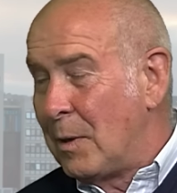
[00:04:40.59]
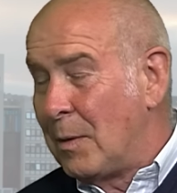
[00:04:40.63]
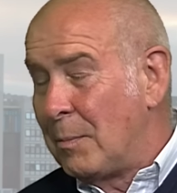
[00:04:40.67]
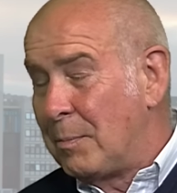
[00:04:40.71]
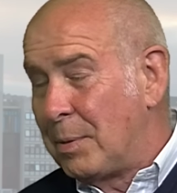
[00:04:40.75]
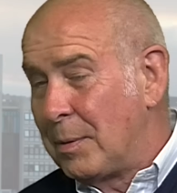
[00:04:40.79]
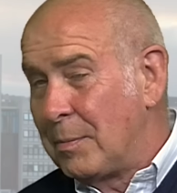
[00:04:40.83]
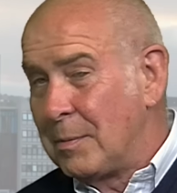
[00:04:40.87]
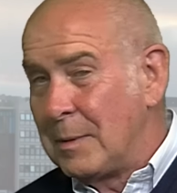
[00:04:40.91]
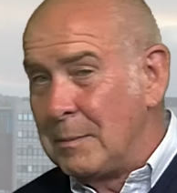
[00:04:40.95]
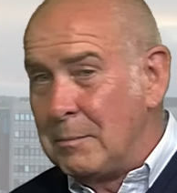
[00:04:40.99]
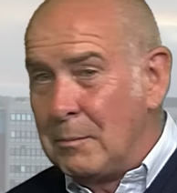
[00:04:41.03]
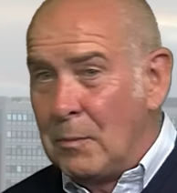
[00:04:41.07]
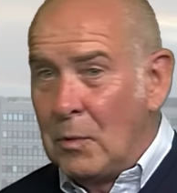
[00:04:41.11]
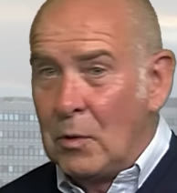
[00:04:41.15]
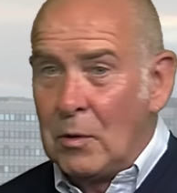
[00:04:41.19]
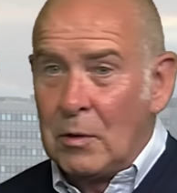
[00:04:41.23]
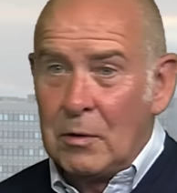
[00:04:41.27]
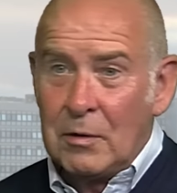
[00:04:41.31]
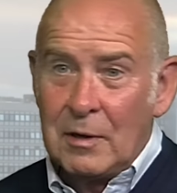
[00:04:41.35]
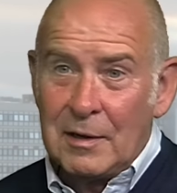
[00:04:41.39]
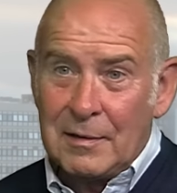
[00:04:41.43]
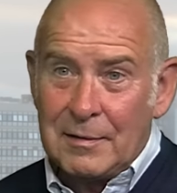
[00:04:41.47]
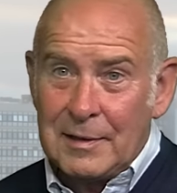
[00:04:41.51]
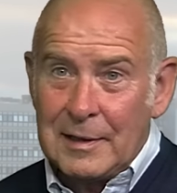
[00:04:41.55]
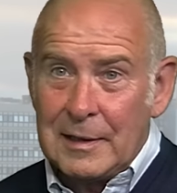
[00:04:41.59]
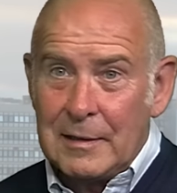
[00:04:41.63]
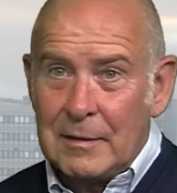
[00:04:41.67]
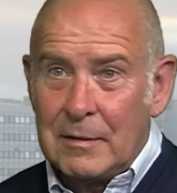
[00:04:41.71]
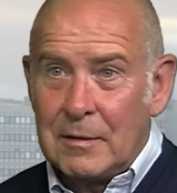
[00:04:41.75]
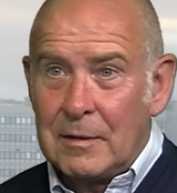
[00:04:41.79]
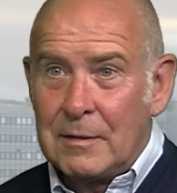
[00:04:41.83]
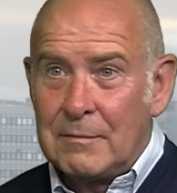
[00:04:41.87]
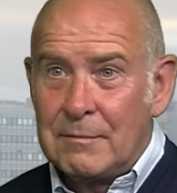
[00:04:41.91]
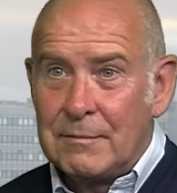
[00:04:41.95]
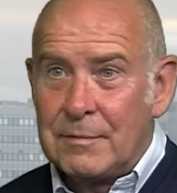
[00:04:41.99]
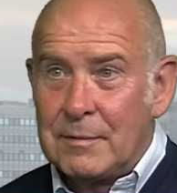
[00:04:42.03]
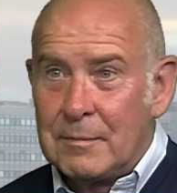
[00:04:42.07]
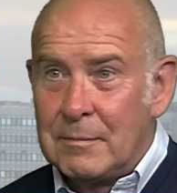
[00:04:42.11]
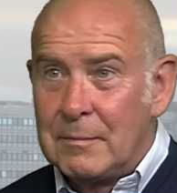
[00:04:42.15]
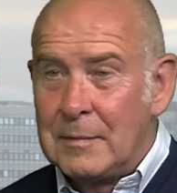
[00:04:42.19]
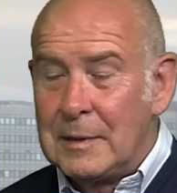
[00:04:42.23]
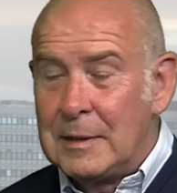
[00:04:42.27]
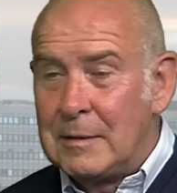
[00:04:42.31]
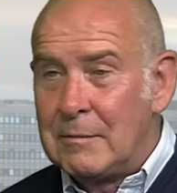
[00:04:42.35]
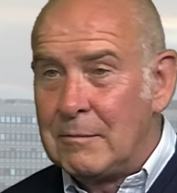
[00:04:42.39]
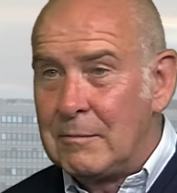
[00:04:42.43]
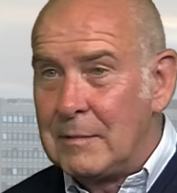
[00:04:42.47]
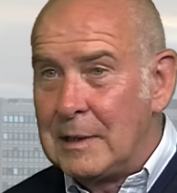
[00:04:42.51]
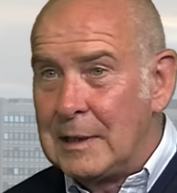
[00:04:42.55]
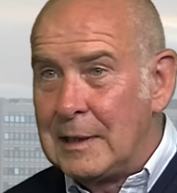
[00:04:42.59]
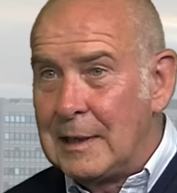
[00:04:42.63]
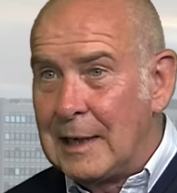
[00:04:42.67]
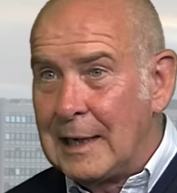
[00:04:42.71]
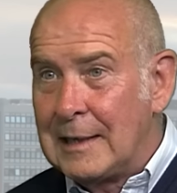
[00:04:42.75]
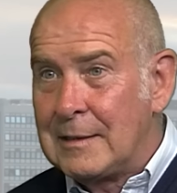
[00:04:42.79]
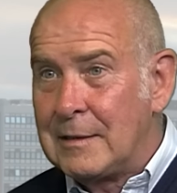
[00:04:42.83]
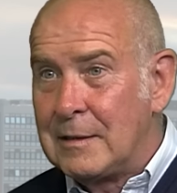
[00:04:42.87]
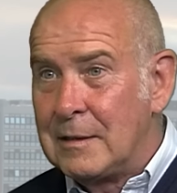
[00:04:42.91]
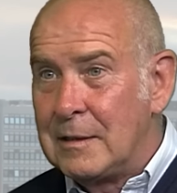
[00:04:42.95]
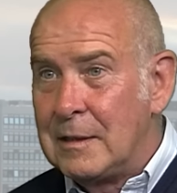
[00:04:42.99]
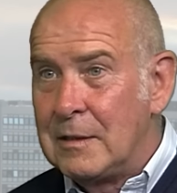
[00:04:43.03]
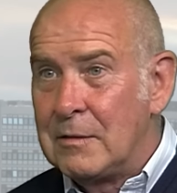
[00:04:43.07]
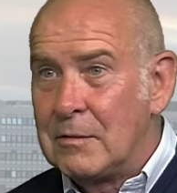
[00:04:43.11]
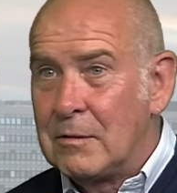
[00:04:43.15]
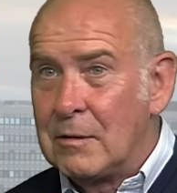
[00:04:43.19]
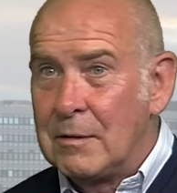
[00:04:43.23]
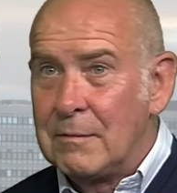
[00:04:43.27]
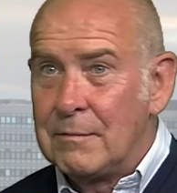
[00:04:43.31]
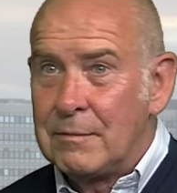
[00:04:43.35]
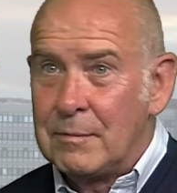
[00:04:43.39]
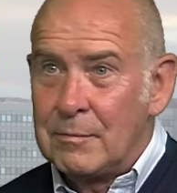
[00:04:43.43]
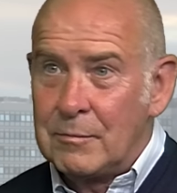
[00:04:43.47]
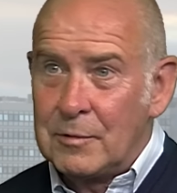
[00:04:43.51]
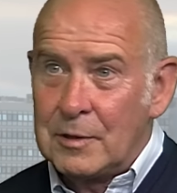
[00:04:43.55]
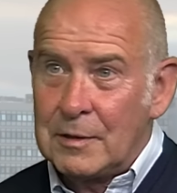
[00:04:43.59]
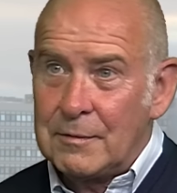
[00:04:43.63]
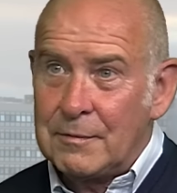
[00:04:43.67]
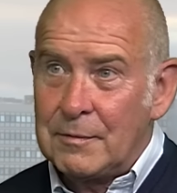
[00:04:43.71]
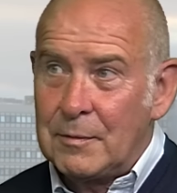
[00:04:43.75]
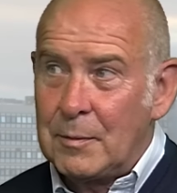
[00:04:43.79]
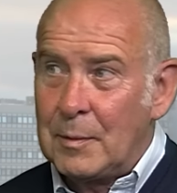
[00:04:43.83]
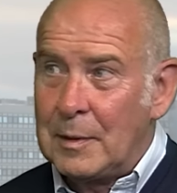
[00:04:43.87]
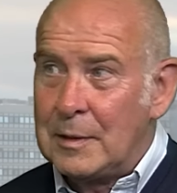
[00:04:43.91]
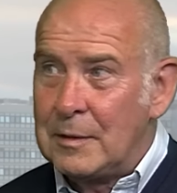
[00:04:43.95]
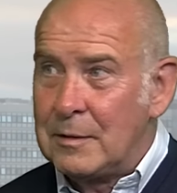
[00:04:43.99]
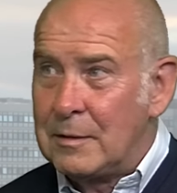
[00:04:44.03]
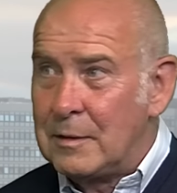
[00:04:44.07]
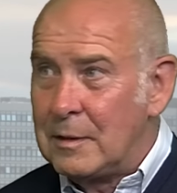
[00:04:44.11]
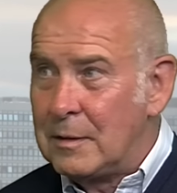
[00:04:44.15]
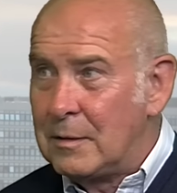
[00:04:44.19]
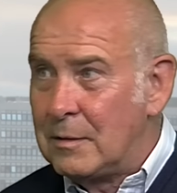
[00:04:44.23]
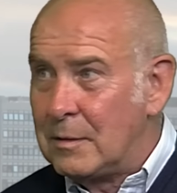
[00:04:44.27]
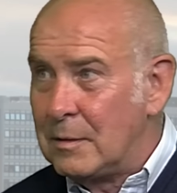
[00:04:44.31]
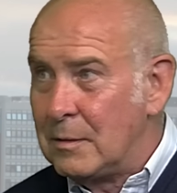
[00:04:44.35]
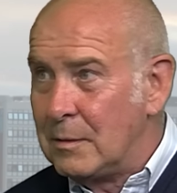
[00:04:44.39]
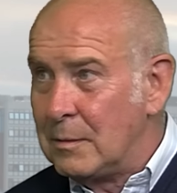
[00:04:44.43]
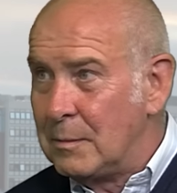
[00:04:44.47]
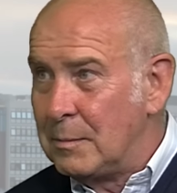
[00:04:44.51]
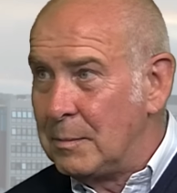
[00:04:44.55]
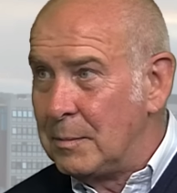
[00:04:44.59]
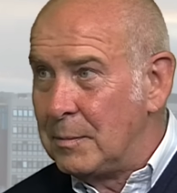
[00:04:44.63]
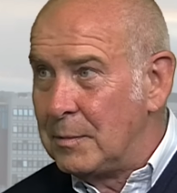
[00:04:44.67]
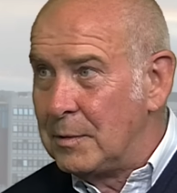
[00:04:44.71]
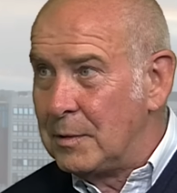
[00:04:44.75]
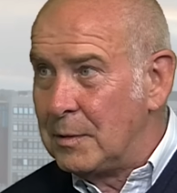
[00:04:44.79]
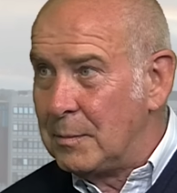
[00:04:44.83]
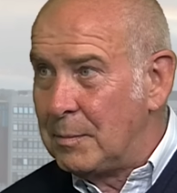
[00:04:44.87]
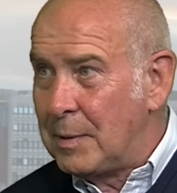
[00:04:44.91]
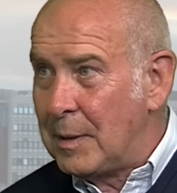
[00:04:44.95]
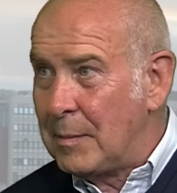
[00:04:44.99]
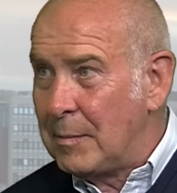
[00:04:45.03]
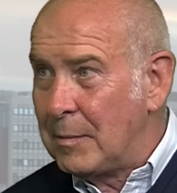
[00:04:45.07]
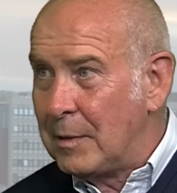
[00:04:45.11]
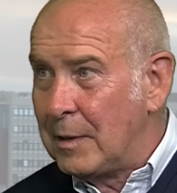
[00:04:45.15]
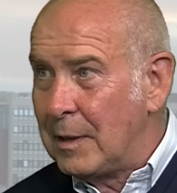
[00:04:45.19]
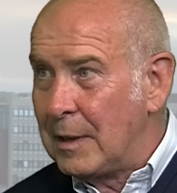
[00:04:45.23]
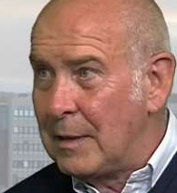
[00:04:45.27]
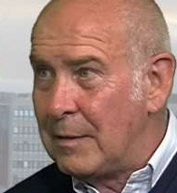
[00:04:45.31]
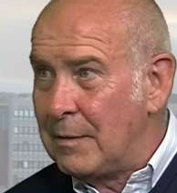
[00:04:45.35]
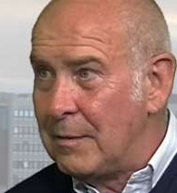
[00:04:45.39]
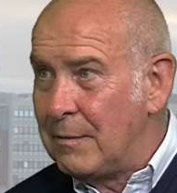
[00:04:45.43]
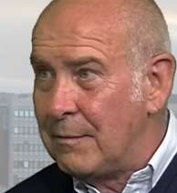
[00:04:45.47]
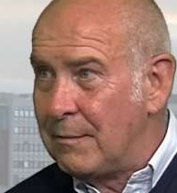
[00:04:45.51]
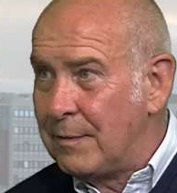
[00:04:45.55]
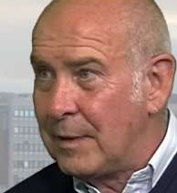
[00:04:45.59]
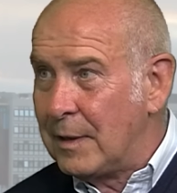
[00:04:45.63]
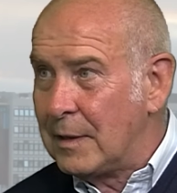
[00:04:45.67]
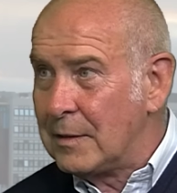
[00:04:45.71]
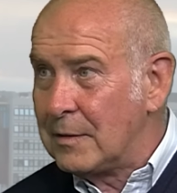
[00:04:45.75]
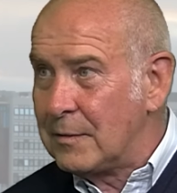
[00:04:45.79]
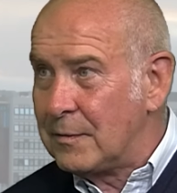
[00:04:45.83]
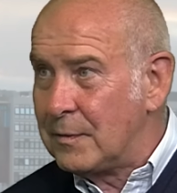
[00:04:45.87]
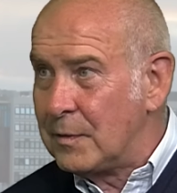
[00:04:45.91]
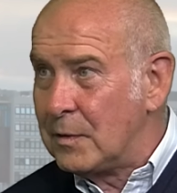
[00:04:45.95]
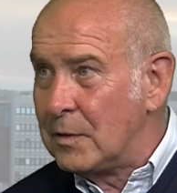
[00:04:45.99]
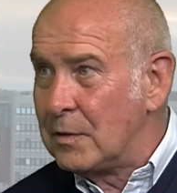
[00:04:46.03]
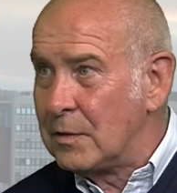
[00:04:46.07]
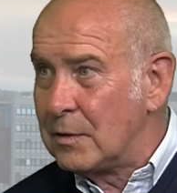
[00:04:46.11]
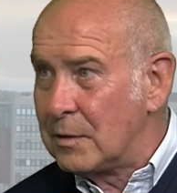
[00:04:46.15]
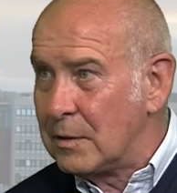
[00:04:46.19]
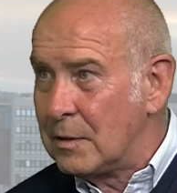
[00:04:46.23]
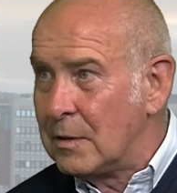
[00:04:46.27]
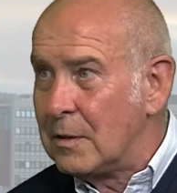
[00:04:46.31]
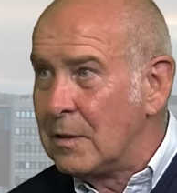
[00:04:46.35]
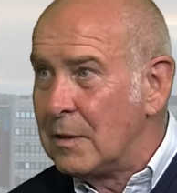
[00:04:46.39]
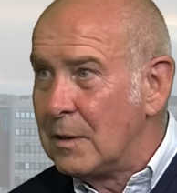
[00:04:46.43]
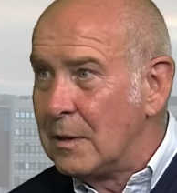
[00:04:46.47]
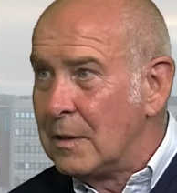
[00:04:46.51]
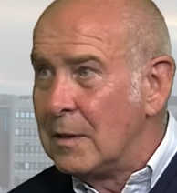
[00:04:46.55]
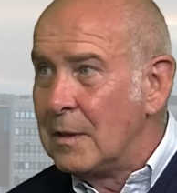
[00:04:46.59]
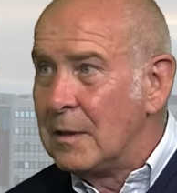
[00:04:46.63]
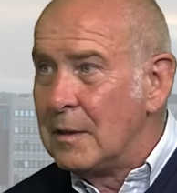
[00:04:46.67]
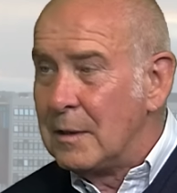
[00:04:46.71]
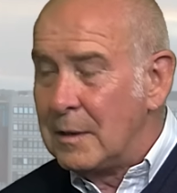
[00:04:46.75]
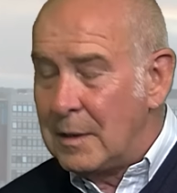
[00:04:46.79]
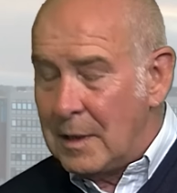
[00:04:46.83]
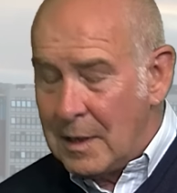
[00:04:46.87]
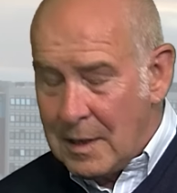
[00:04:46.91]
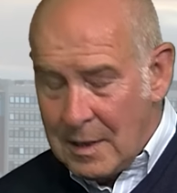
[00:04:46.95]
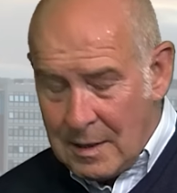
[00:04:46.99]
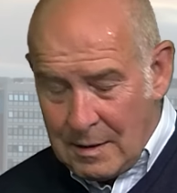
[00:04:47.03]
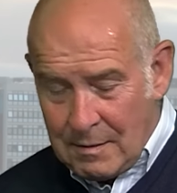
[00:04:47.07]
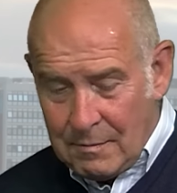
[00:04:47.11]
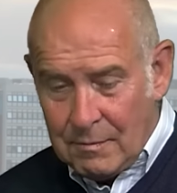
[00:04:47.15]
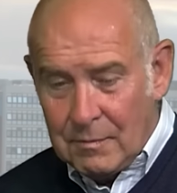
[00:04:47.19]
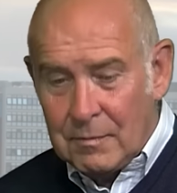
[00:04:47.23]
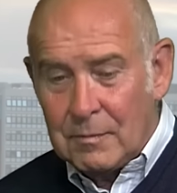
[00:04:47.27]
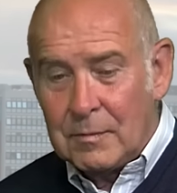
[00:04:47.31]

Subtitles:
Probably more, I think, going from in latter years, going from Sheffield Wednesday to Bramall Lane and vice versa. Bromby and Geary